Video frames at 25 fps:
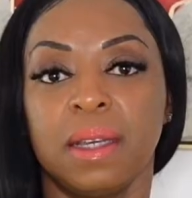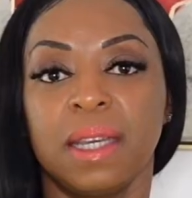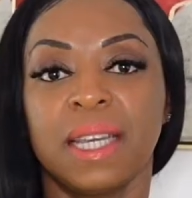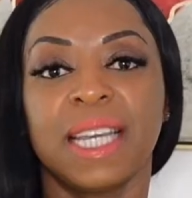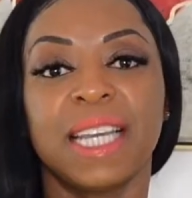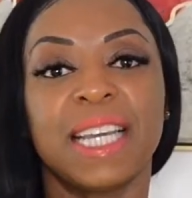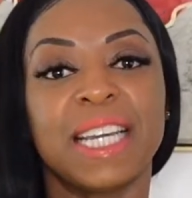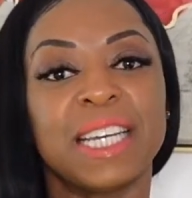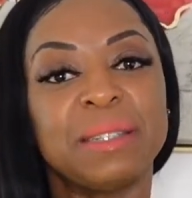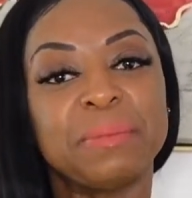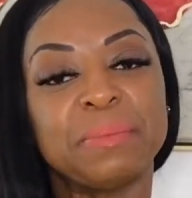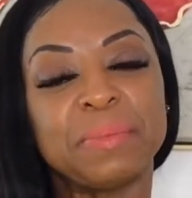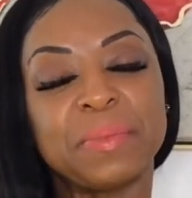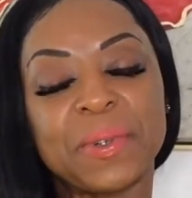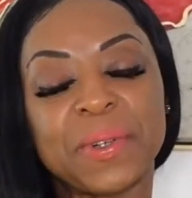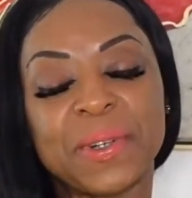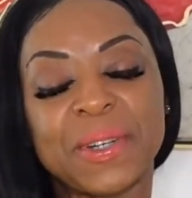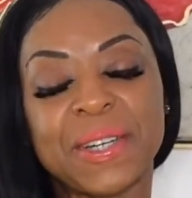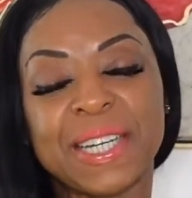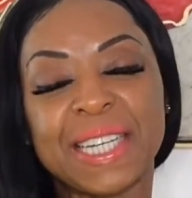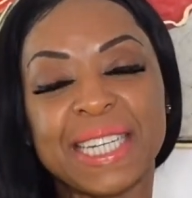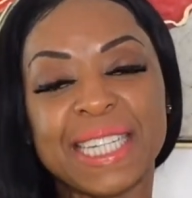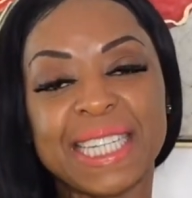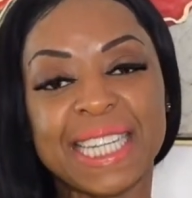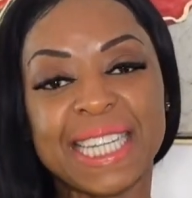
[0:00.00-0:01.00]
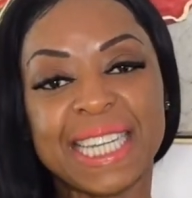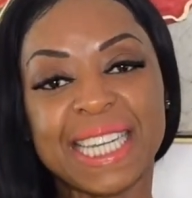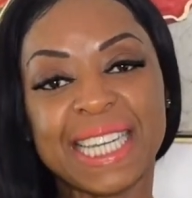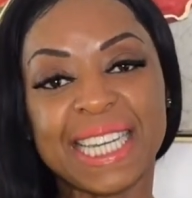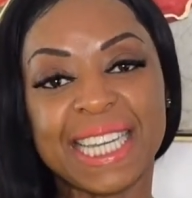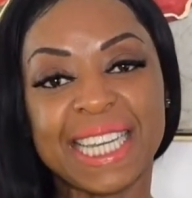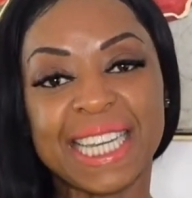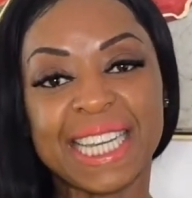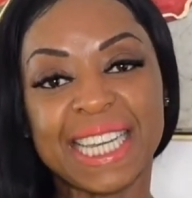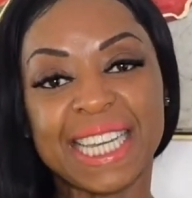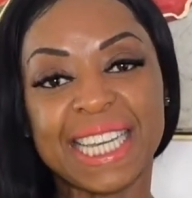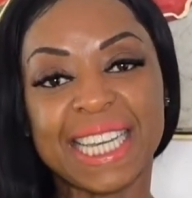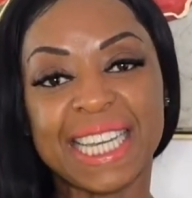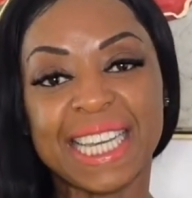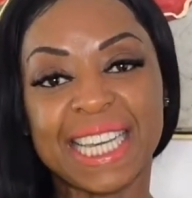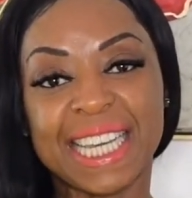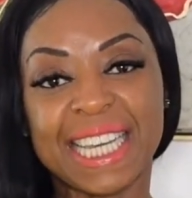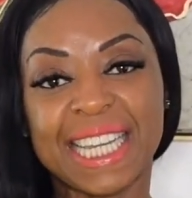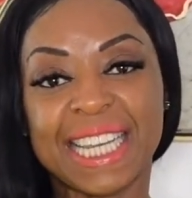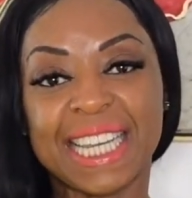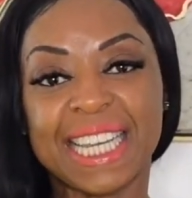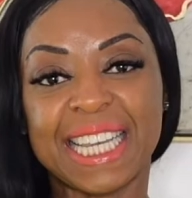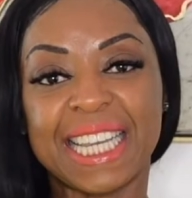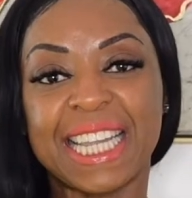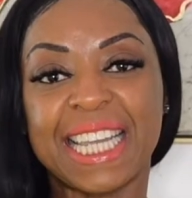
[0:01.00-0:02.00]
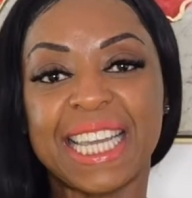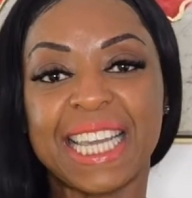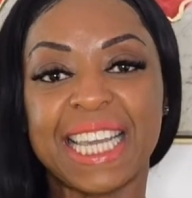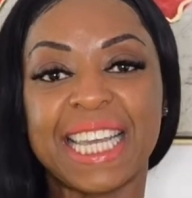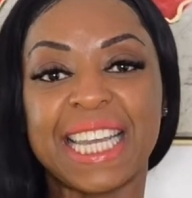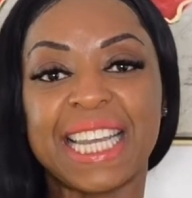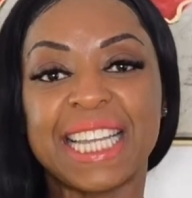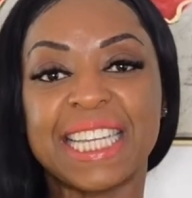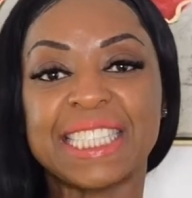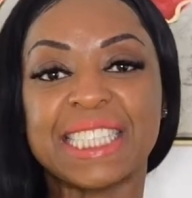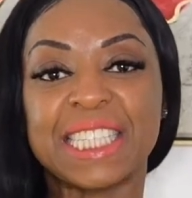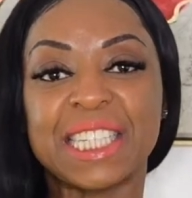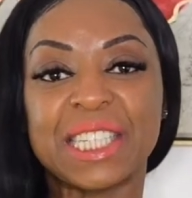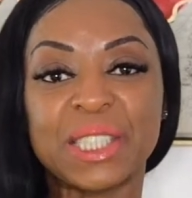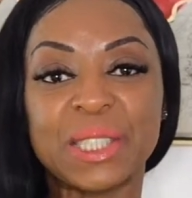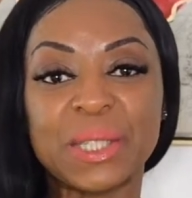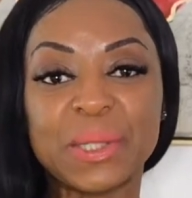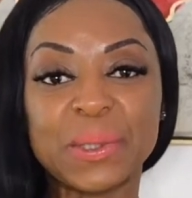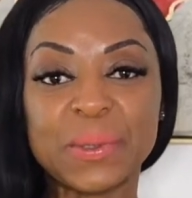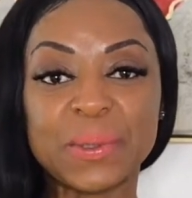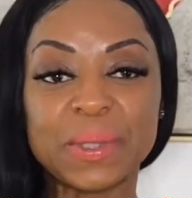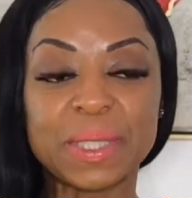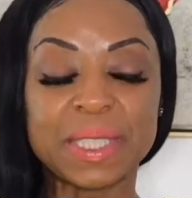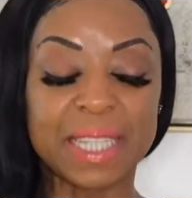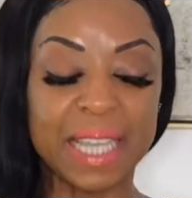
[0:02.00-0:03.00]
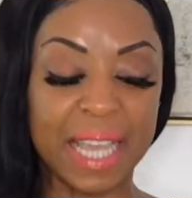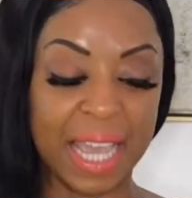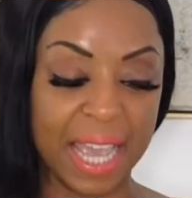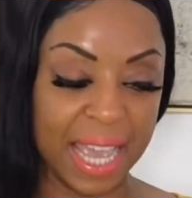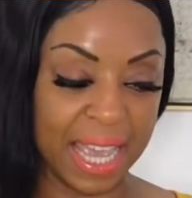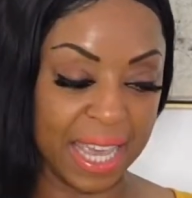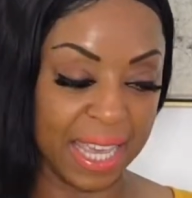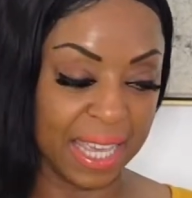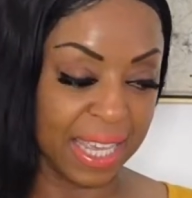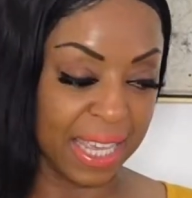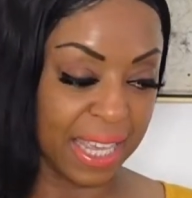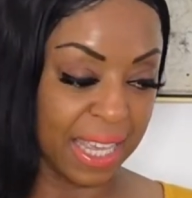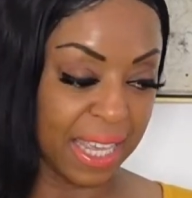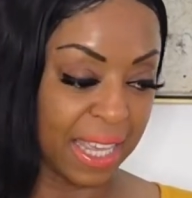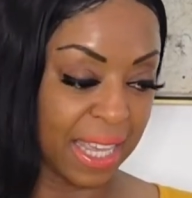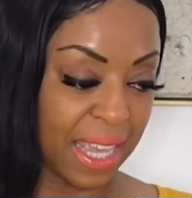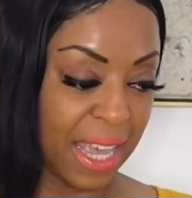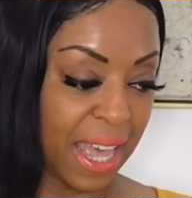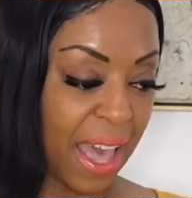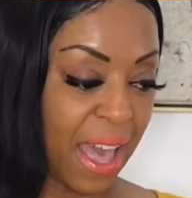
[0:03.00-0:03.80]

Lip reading: Good morning. It is a new day.